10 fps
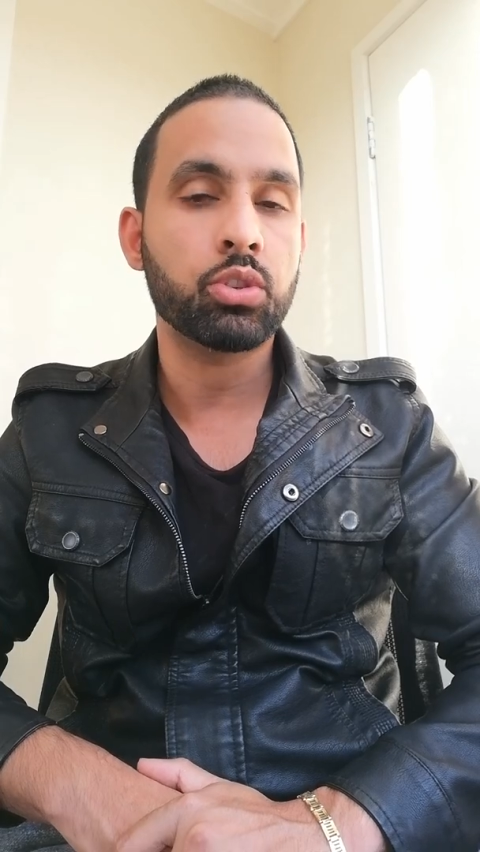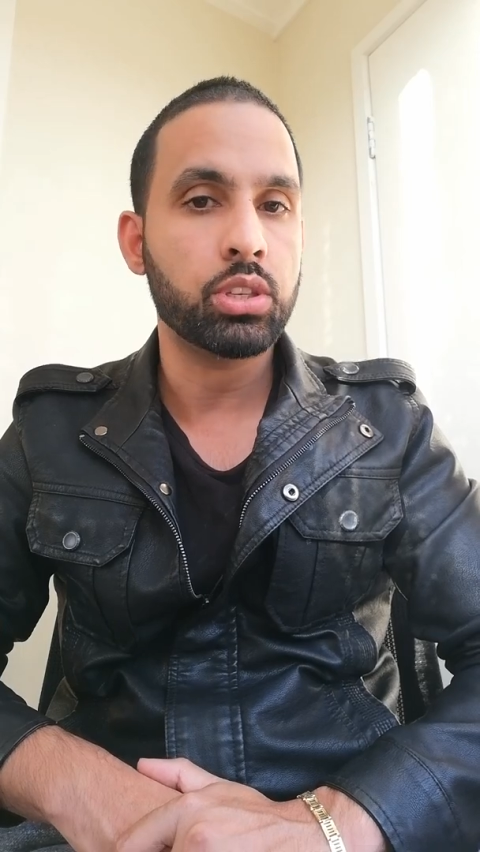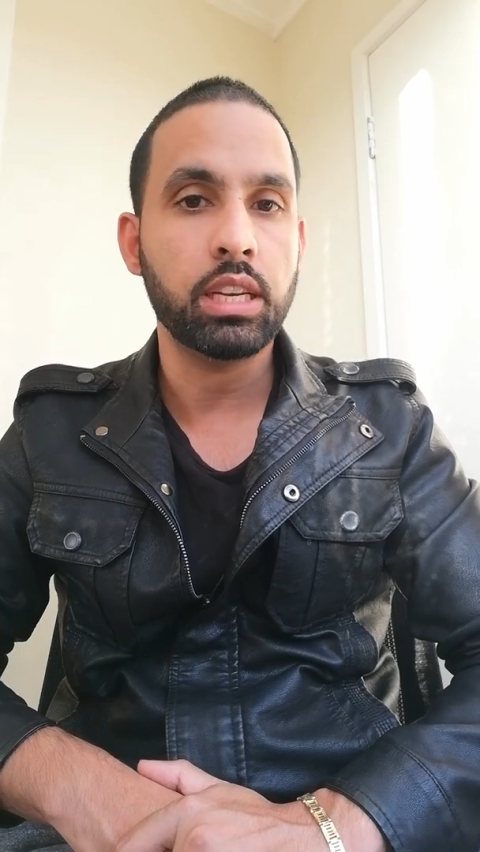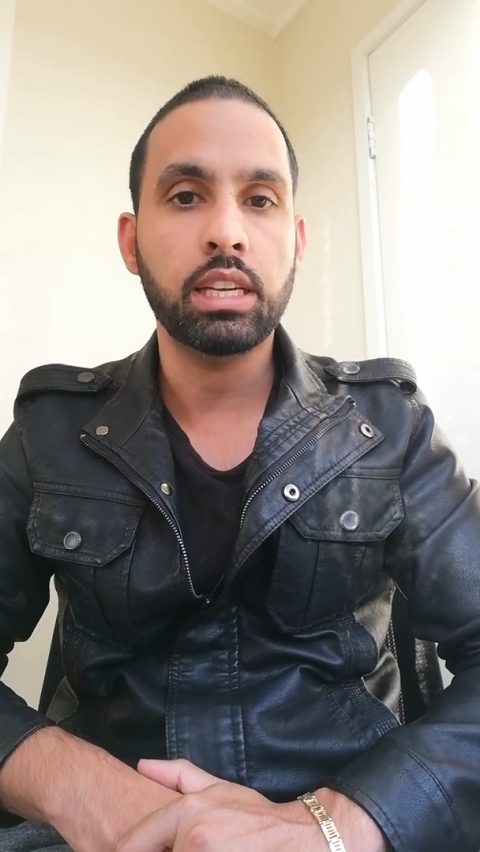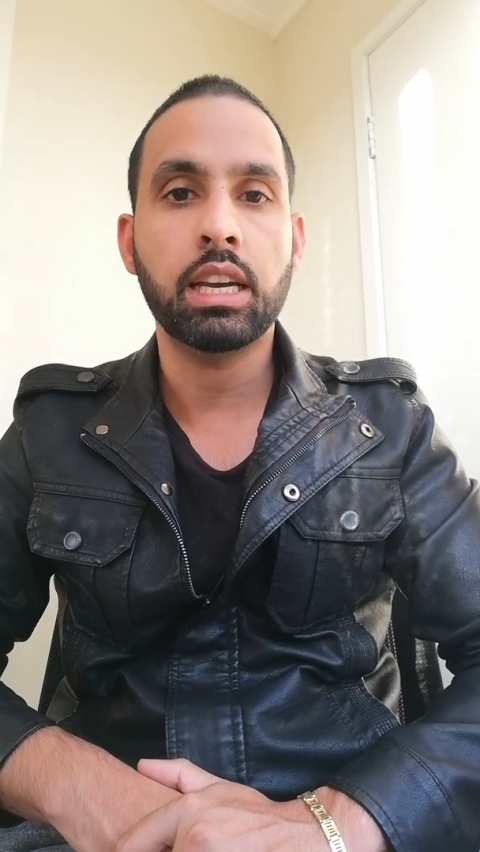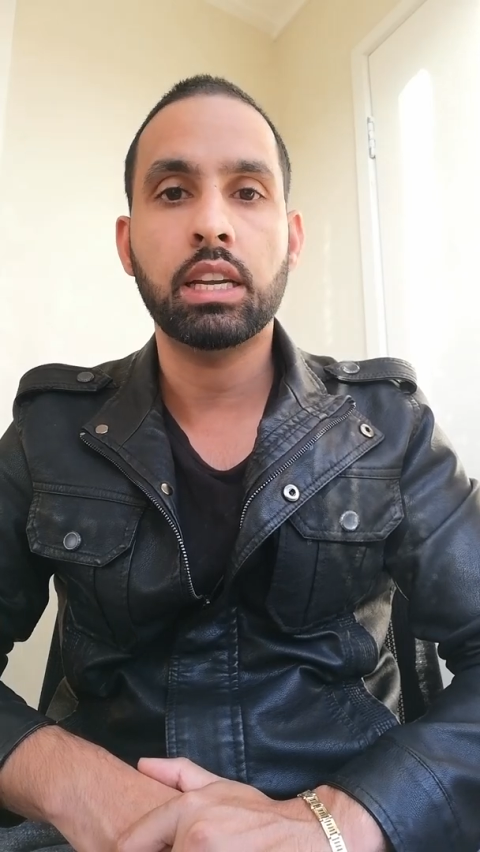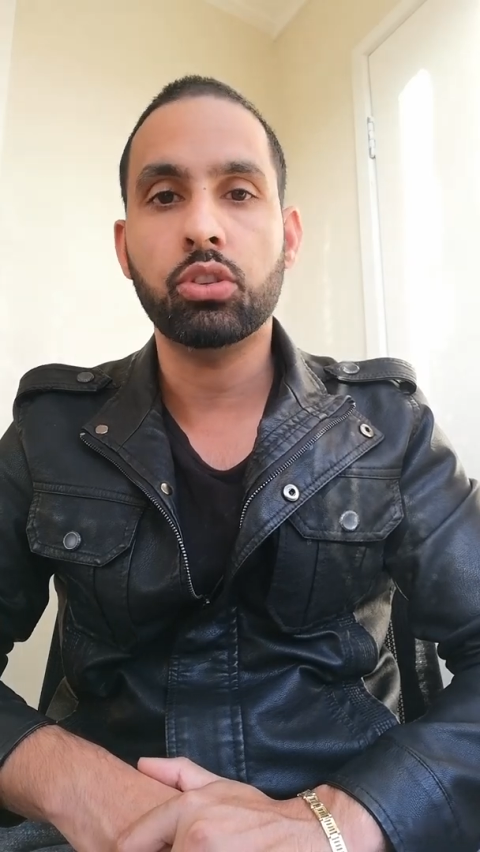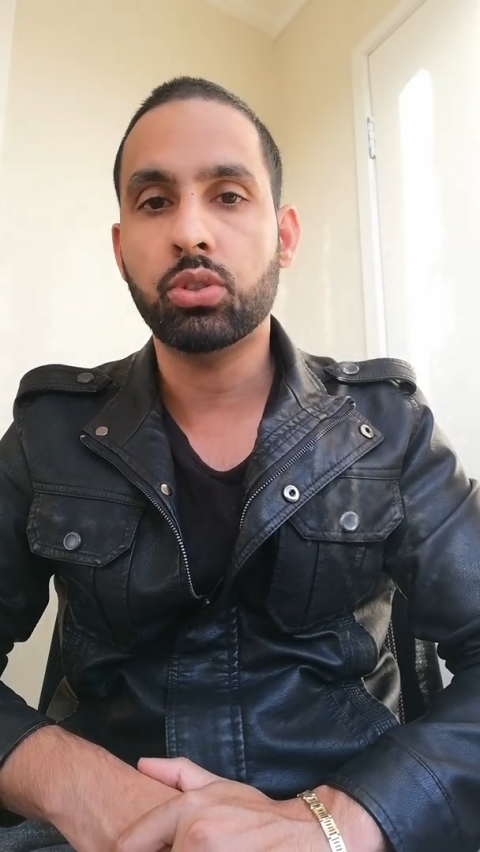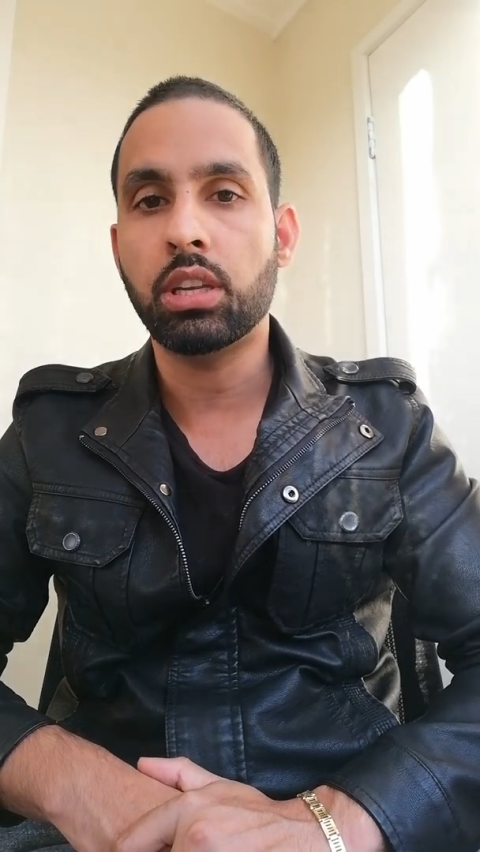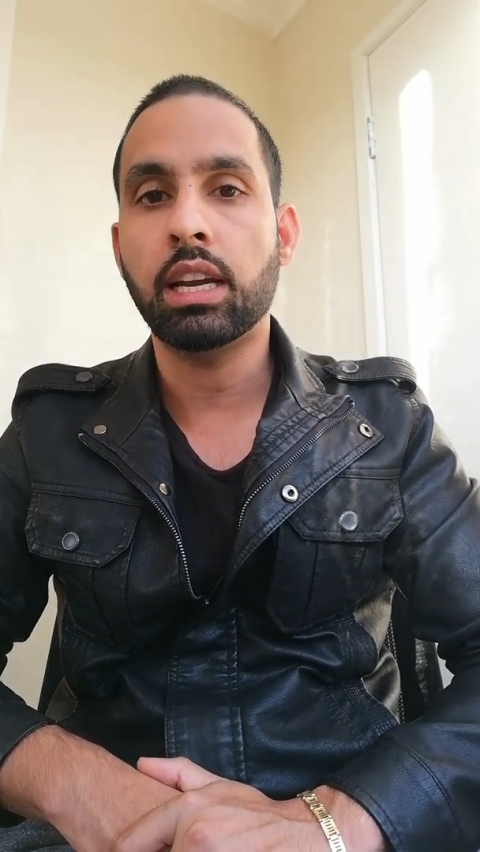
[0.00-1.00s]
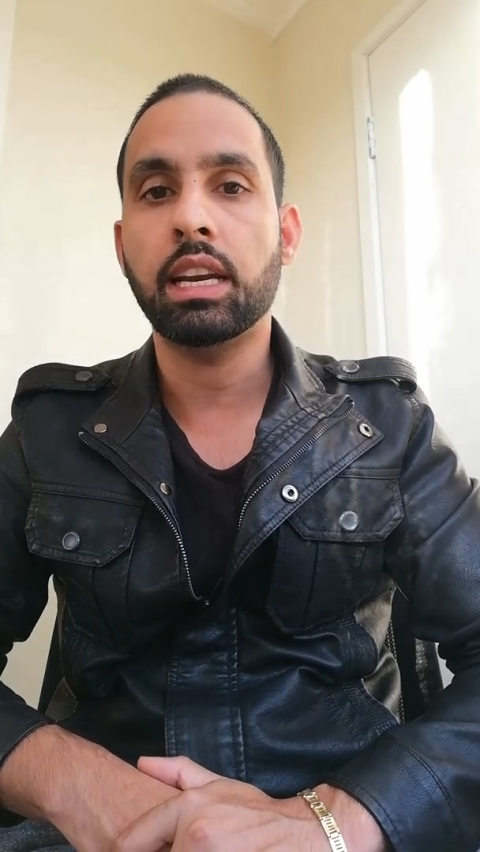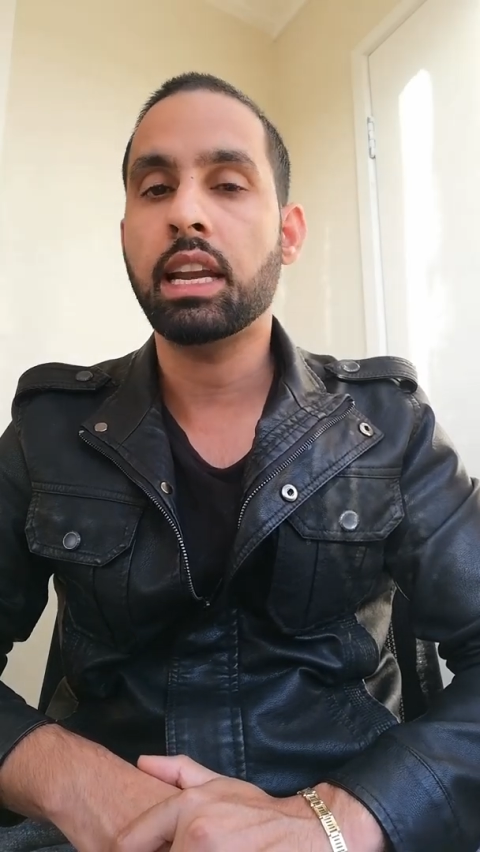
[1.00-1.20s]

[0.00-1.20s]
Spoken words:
Australia, New Zealand,